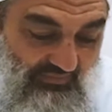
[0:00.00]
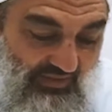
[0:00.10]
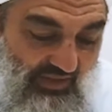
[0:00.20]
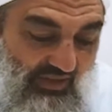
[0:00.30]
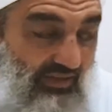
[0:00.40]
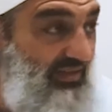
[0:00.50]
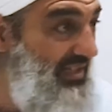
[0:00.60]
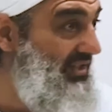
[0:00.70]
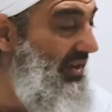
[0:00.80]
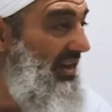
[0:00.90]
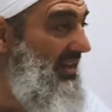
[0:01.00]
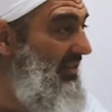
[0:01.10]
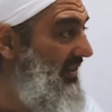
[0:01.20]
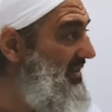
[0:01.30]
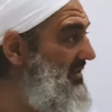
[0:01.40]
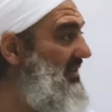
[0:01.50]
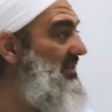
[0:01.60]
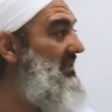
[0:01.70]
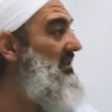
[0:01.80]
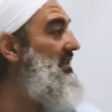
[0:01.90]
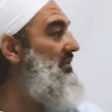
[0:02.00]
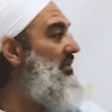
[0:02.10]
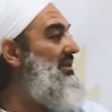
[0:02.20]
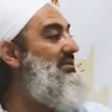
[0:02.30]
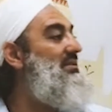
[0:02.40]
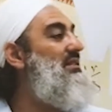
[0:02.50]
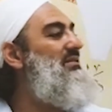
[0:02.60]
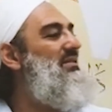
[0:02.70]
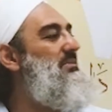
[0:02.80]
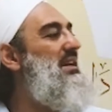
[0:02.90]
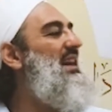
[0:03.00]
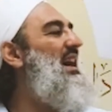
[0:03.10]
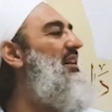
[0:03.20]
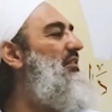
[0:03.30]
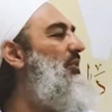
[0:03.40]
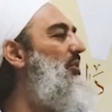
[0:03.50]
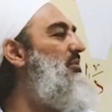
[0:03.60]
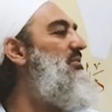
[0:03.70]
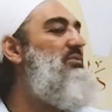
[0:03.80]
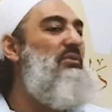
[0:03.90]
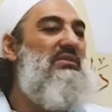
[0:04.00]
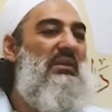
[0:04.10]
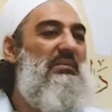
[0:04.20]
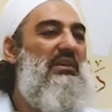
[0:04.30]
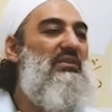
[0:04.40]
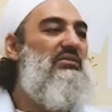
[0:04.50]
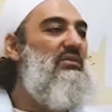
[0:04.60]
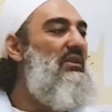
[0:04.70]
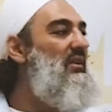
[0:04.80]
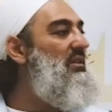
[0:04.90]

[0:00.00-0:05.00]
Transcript: So it's exciting, like I said. Here, what about your heart for? That's something else.